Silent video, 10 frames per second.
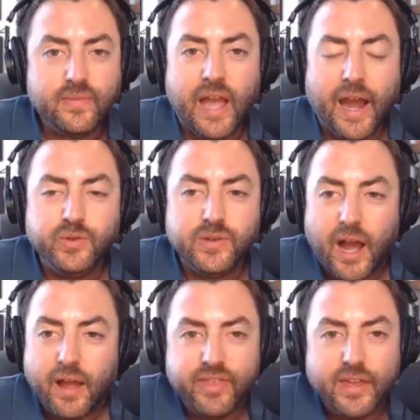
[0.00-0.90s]
I do
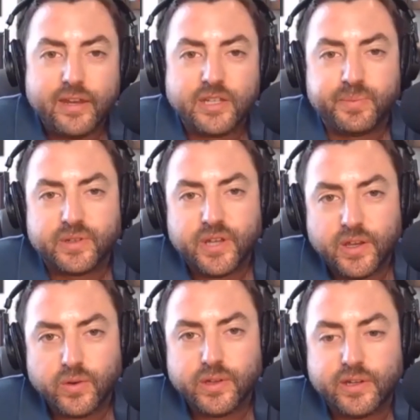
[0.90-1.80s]
not think it is
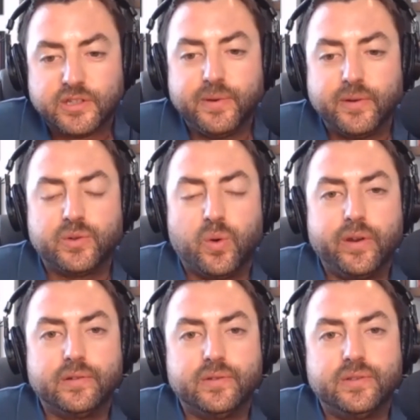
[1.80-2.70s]
particularly
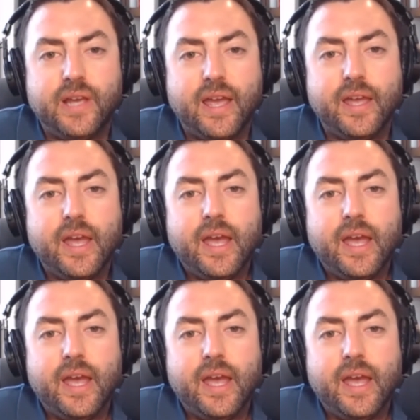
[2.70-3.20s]
conspiratorial to say